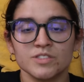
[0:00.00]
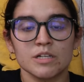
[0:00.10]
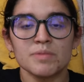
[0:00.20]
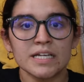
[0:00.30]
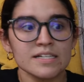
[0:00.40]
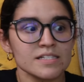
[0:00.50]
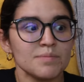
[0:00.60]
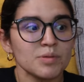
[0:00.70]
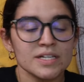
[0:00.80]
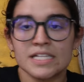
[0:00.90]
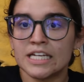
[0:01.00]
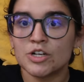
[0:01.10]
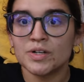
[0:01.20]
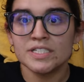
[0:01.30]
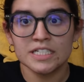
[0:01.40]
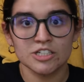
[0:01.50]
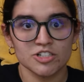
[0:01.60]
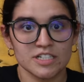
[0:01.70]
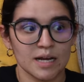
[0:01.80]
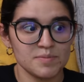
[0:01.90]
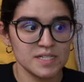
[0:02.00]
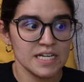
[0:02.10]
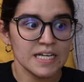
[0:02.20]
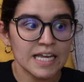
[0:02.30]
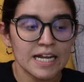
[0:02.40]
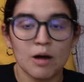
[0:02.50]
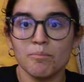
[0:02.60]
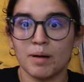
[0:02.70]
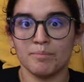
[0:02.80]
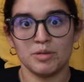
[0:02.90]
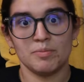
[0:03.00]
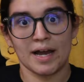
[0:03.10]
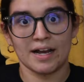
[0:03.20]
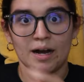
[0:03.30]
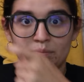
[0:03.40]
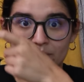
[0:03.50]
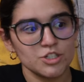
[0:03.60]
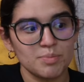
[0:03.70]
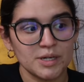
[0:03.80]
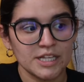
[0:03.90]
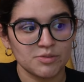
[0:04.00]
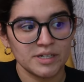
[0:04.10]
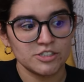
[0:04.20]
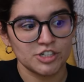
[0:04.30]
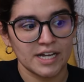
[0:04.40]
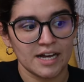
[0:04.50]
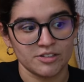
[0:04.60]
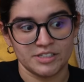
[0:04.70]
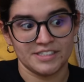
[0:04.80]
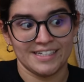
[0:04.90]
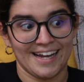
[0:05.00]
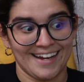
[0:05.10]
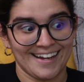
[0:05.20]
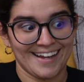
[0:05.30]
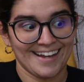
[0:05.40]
something as simple as increasing your steps can help bump you back up to burning 300 calories a day.